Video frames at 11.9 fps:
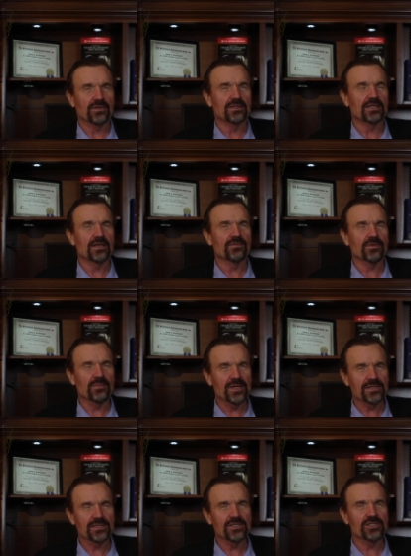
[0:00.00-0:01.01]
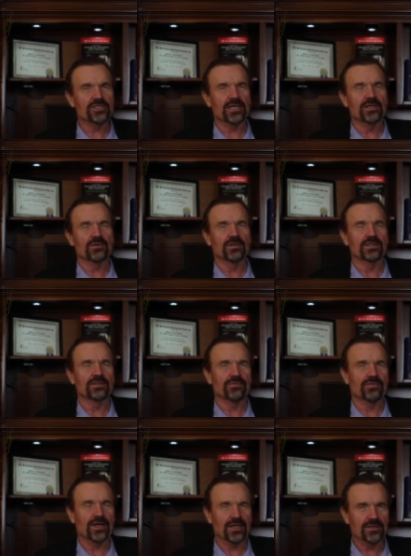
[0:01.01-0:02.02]
The Denver Mints in general and the
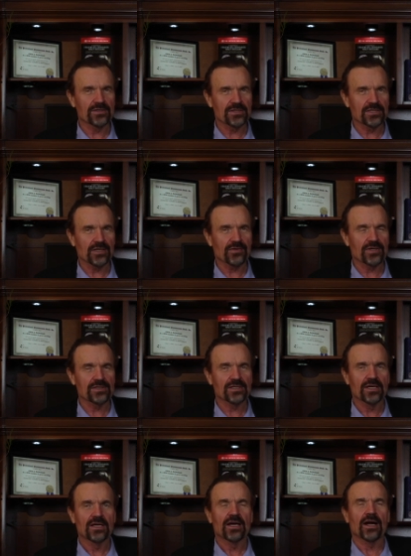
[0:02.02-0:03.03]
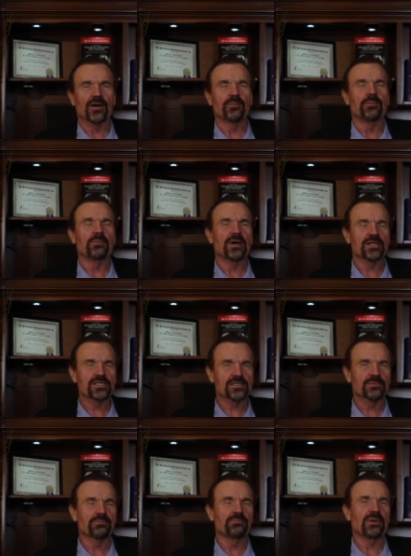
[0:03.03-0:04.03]
Franklin series are
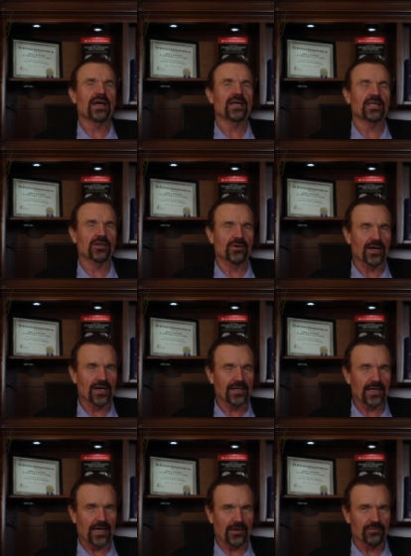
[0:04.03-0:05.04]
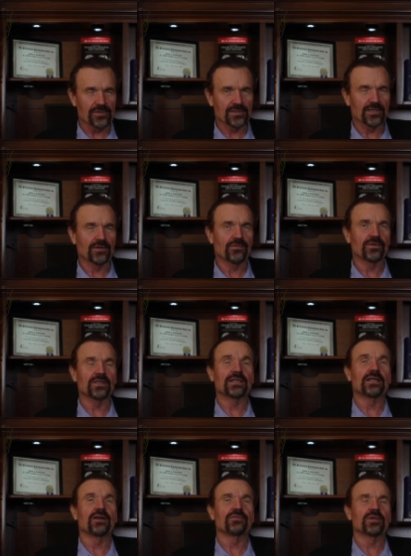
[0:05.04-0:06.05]
much baggier on average than the
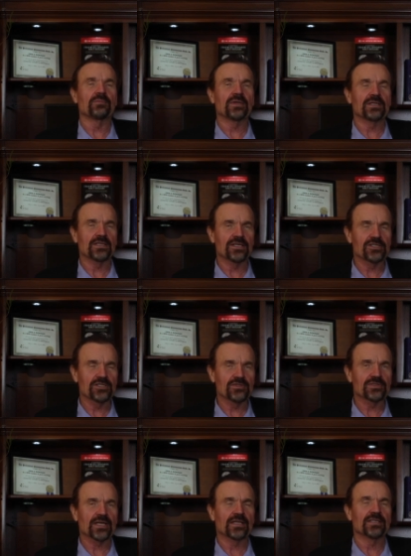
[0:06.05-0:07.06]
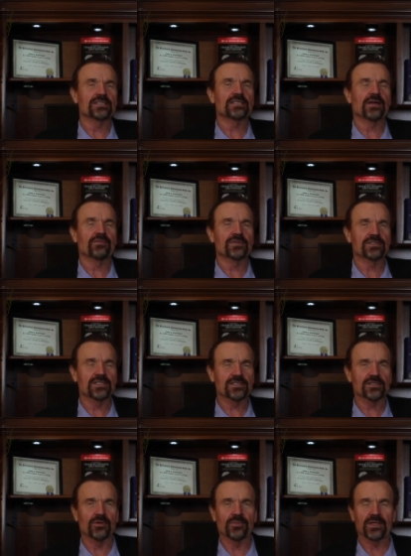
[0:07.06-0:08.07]
Philadelphia Mint issues and the San
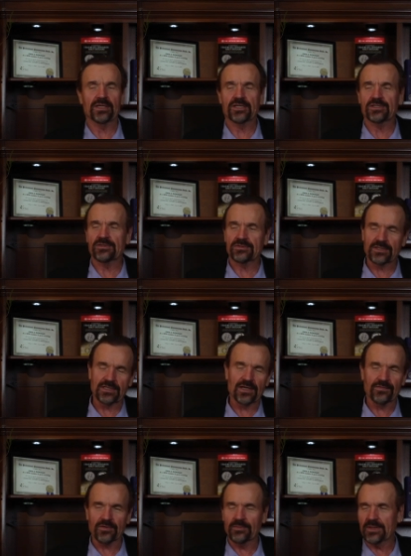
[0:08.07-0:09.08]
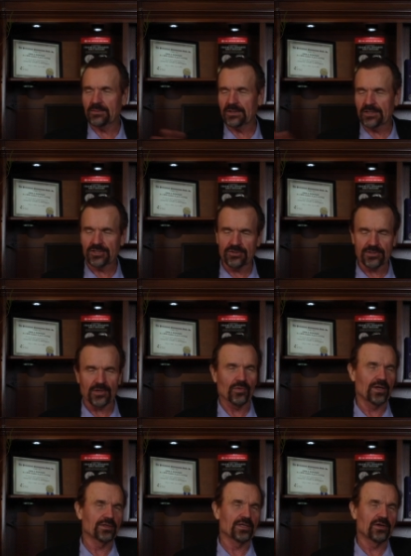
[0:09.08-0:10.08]
Francisco Mint issues. The Denver Mint issues are
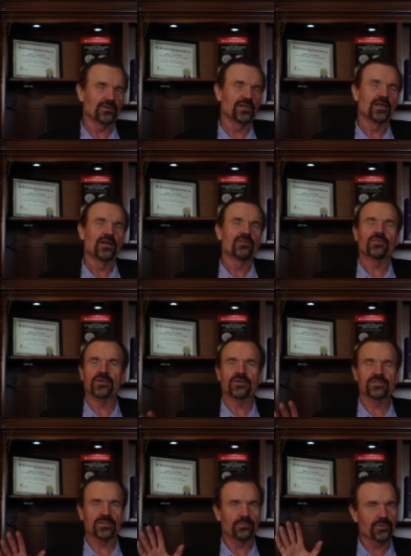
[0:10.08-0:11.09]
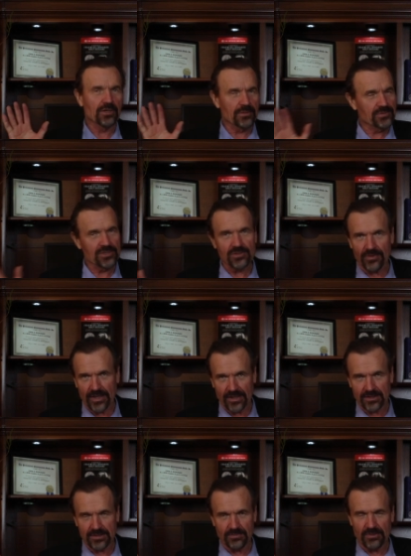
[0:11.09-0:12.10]
well known for their superb
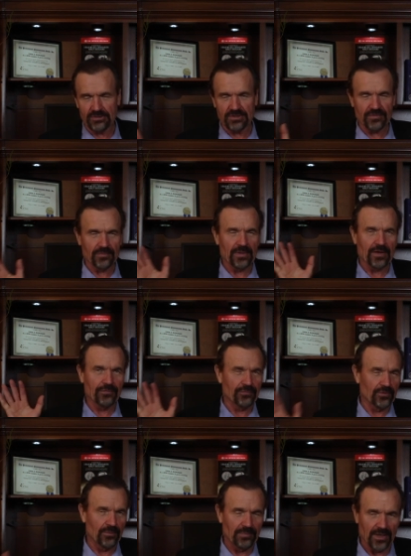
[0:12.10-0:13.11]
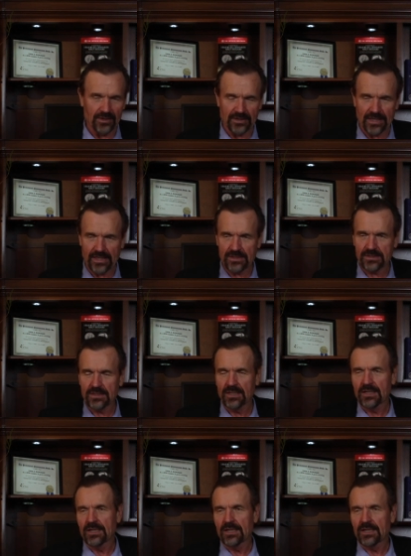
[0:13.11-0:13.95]
strikes. Most of them have full bell lines.